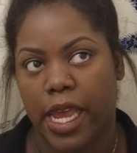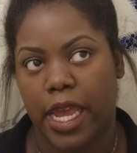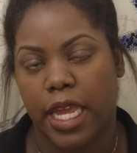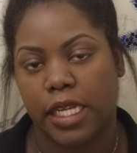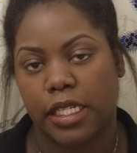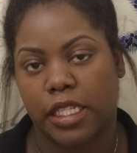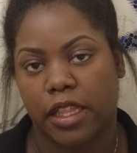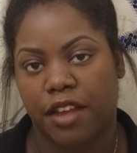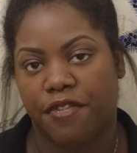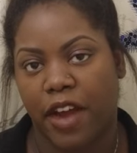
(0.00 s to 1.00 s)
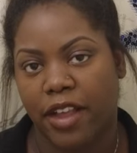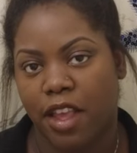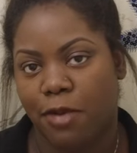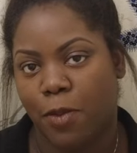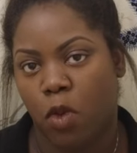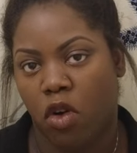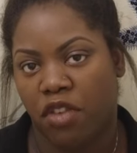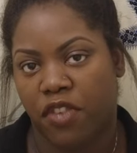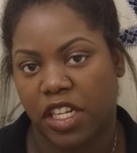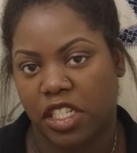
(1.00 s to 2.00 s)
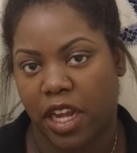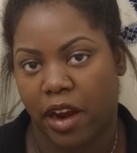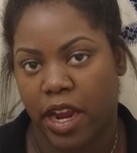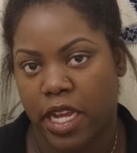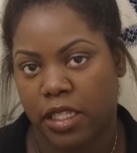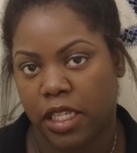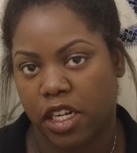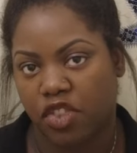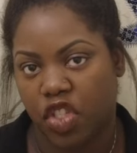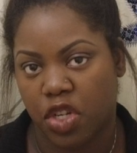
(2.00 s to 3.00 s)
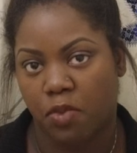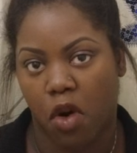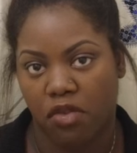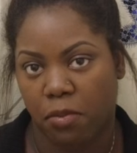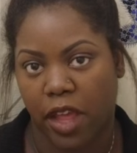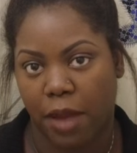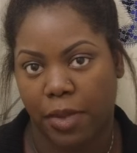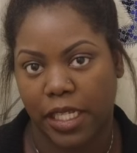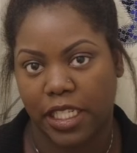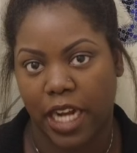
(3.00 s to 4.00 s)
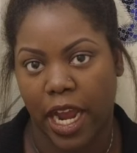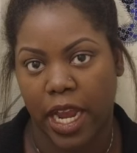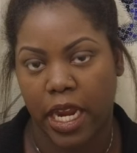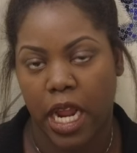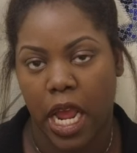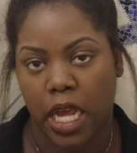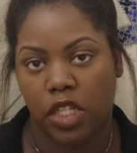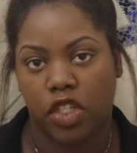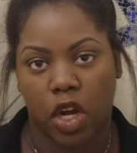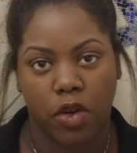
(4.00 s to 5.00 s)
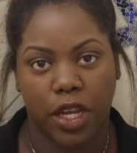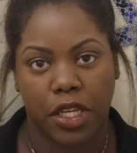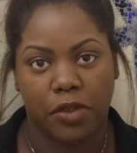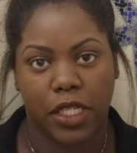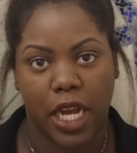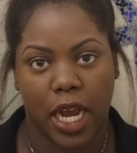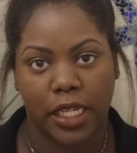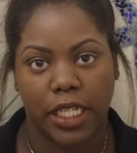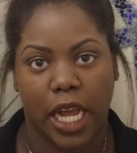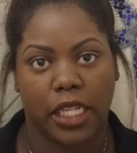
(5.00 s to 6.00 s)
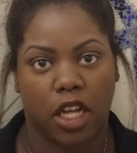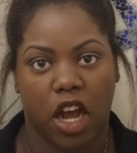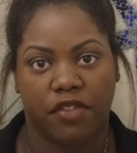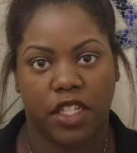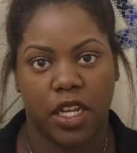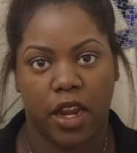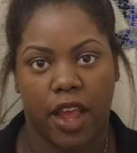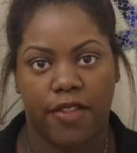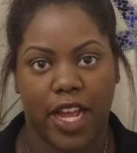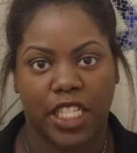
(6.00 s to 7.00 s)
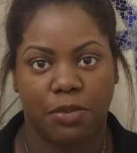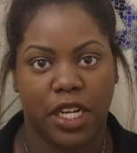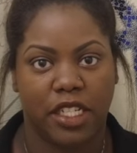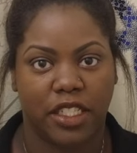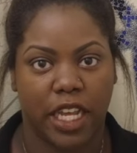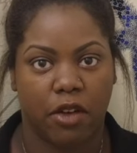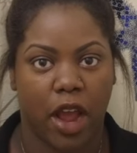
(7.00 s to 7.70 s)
is that they find that people who are vegetarians and consume more of a plant-based diet don't get UTIs as often, and that's because they don't